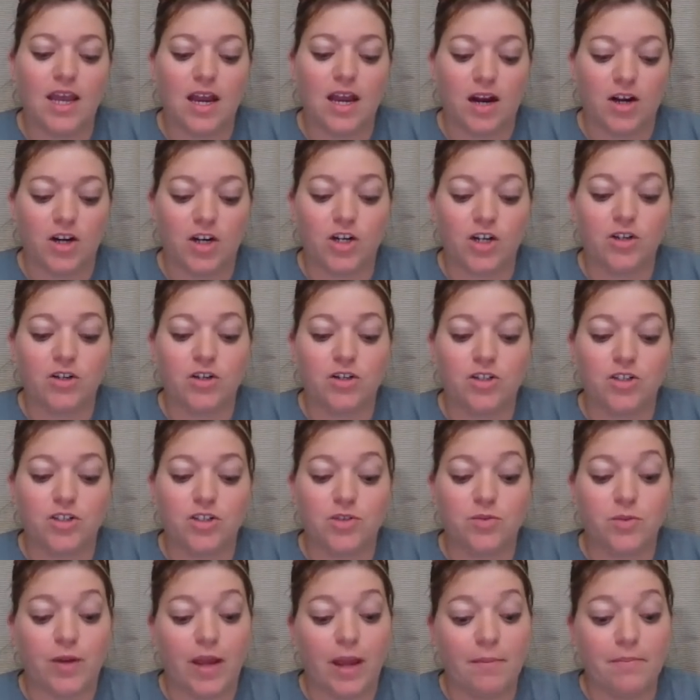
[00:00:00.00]
our urge
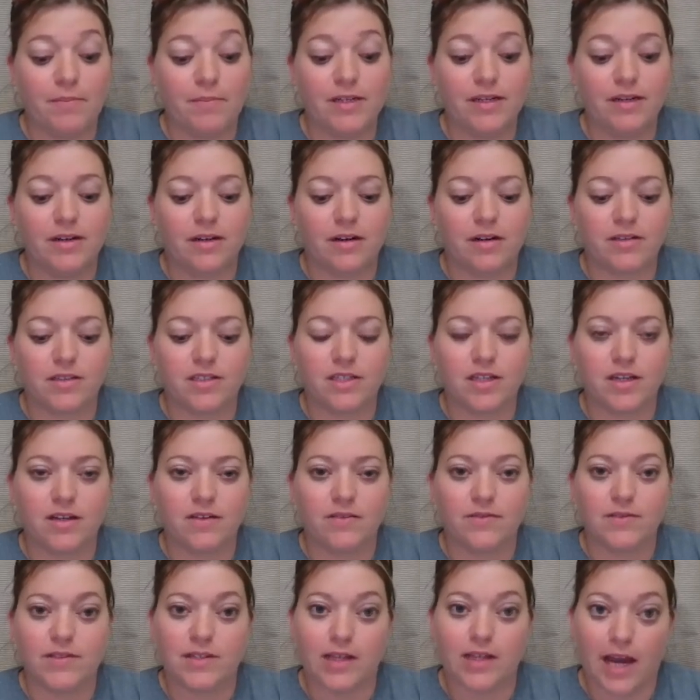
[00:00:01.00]
to empty
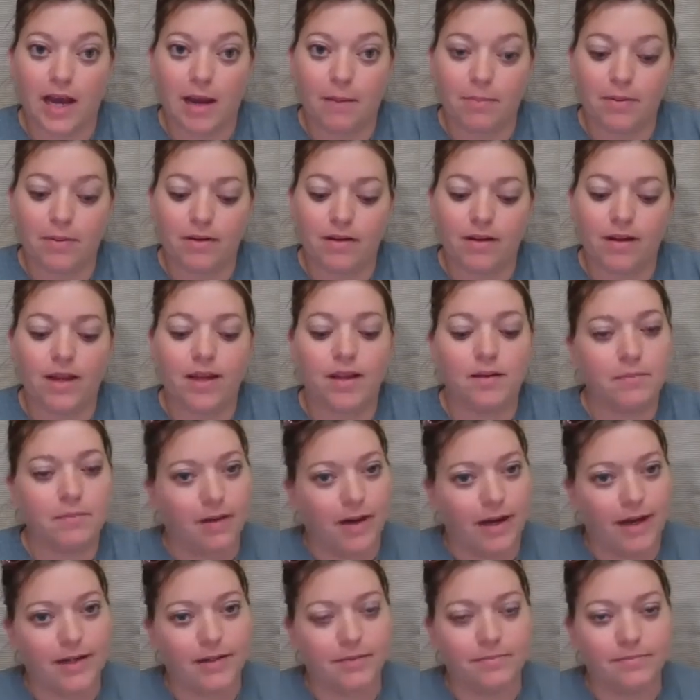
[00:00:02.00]
ourselves top and
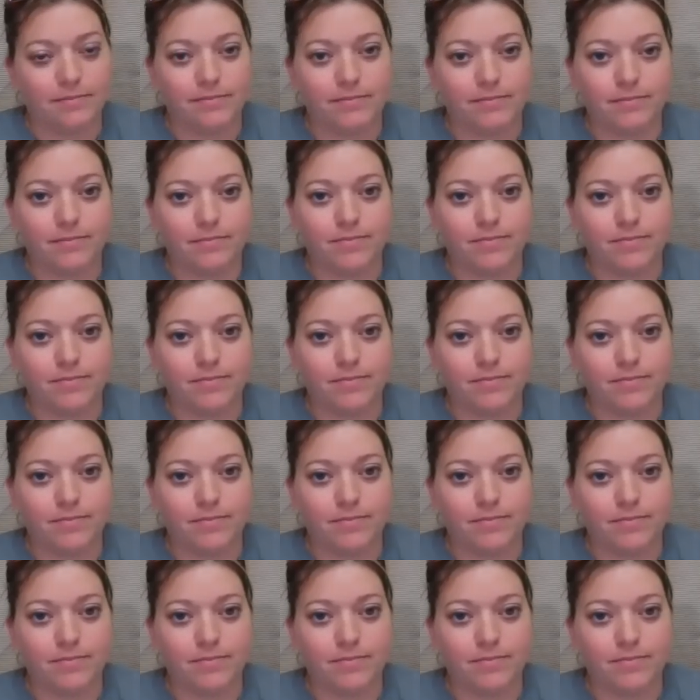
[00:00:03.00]
bottom,